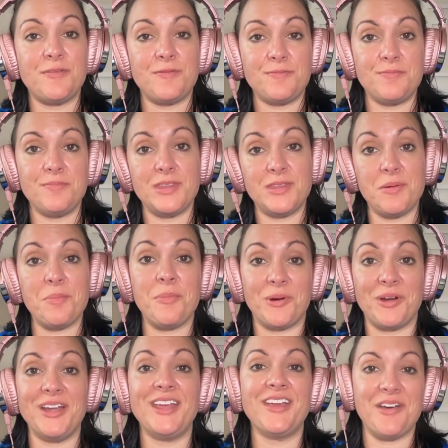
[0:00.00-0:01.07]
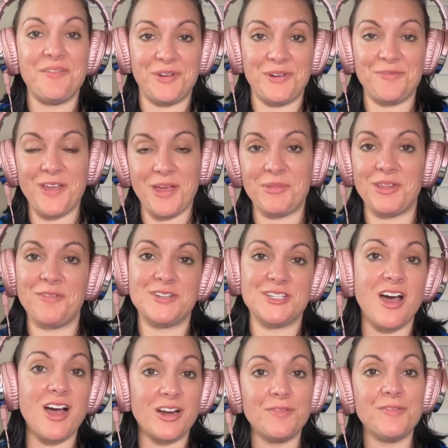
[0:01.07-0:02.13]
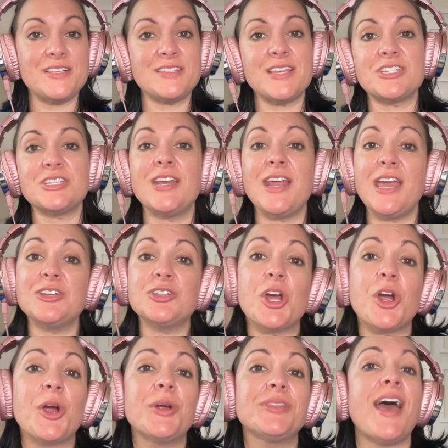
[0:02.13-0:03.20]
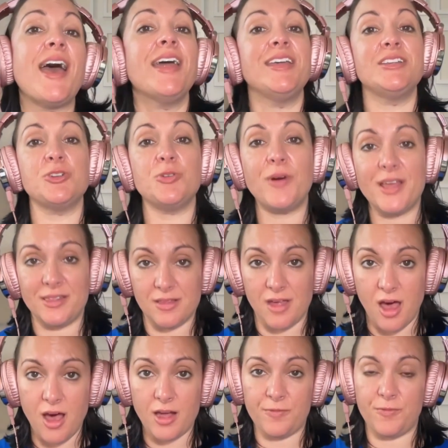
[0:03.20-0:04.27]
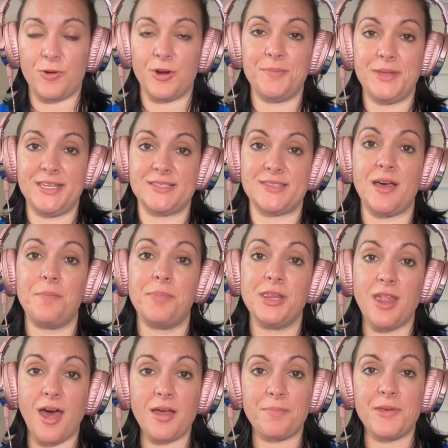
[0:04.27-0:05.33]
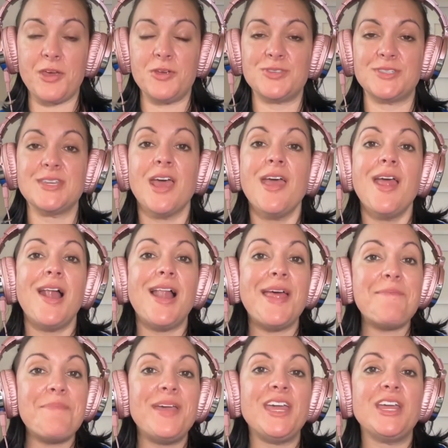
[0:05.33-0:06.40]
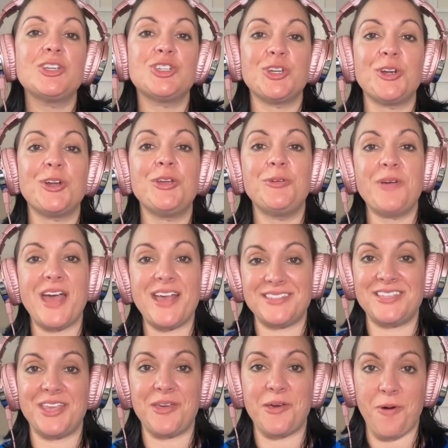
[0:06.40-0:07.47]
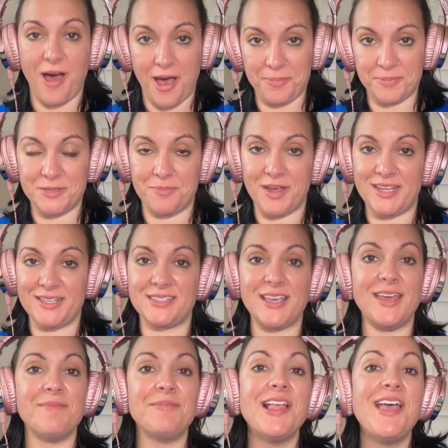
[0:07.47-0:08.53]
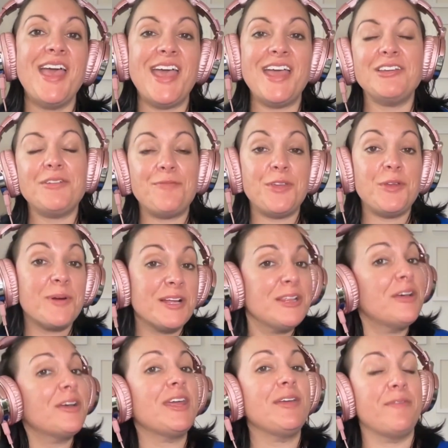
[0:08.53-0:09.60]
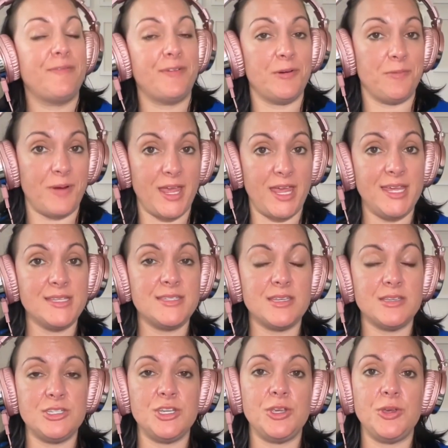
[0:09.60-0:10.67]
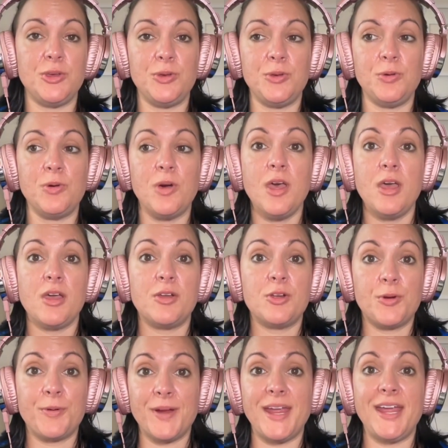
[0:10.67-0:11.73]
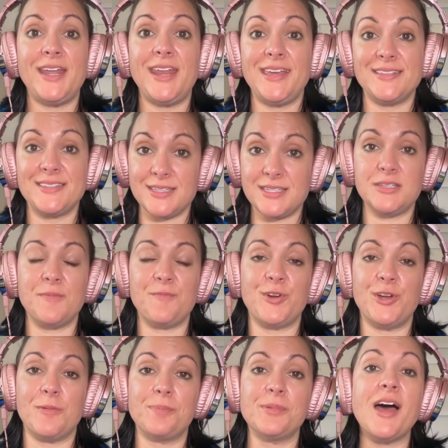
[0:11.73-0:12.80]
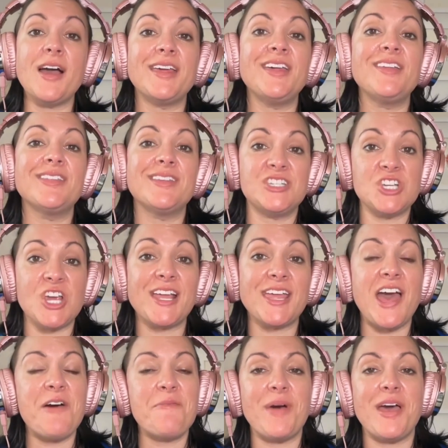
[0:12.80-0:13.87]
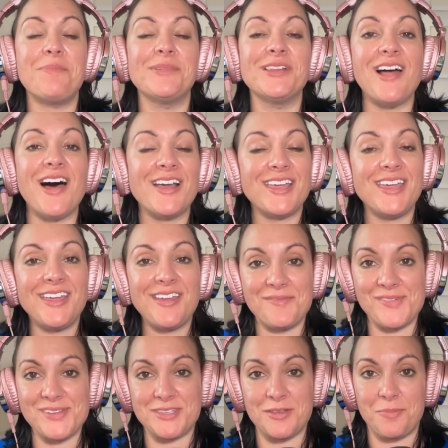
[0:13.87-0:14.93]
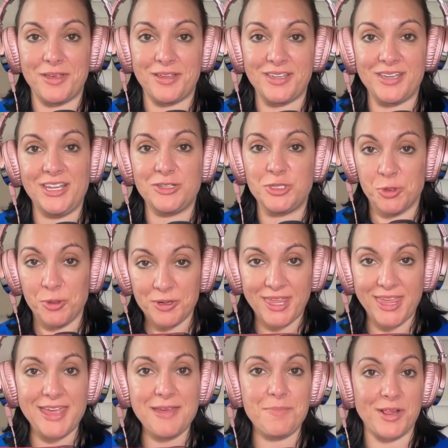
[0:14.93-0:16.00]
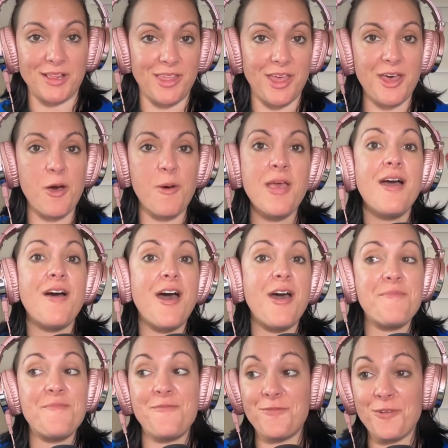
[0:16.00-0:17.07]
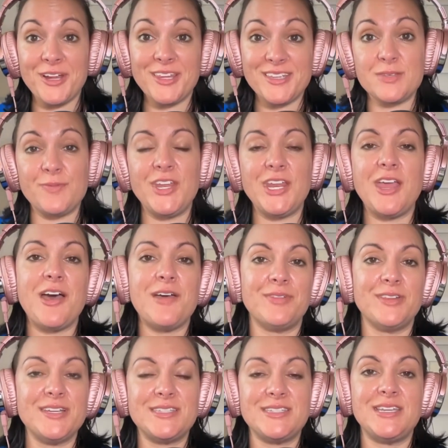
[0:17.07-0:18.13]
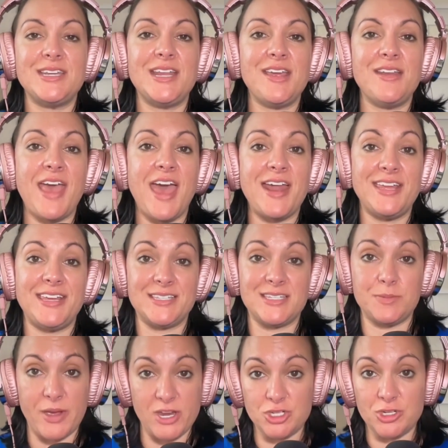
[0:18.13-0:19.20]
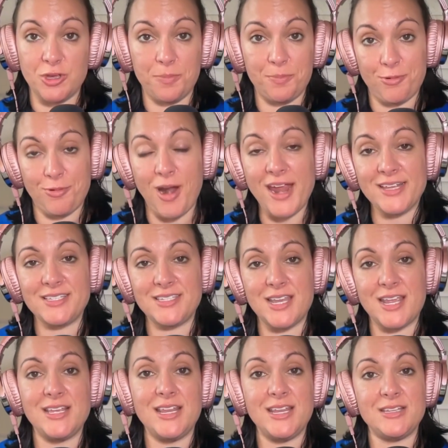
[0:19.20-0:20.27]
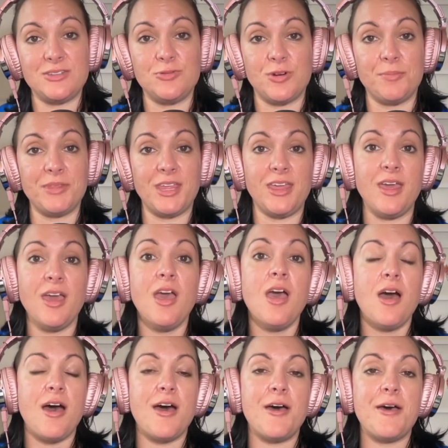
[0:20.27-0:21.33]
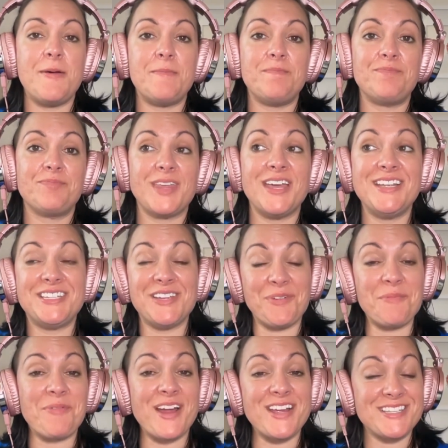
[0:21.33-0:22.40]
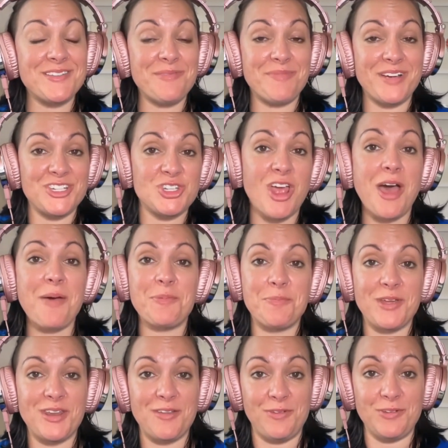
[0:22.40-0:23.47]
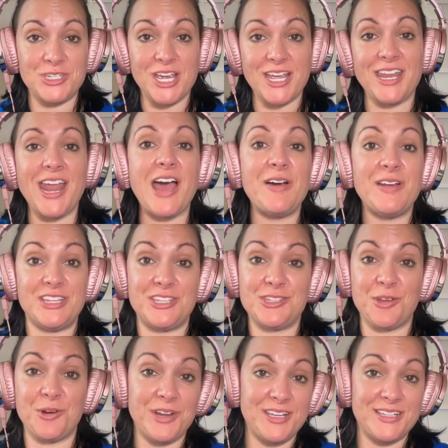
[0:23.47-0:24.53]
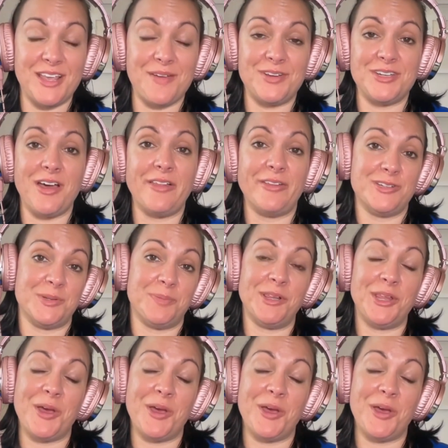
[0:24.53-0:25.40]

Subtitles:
the morning of your family photography session and turn that into a long form piece of blog post and make sure you SEO optimize it. And if you are looking for ways to create a system for your blogging, then check out my blogging and visibility toolkit below. For this video, I've listed it at a special price. It is normally a different price in my shop, but if you check it out, it's $37 below.